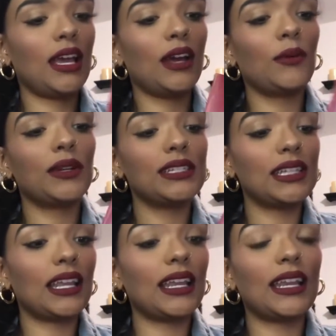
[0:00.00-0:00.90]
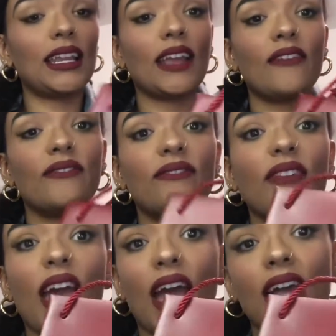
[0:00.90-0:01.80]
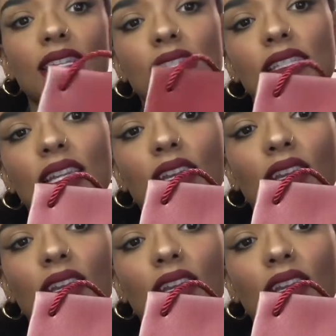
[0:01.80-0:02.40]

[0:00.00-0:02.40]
to get it fast,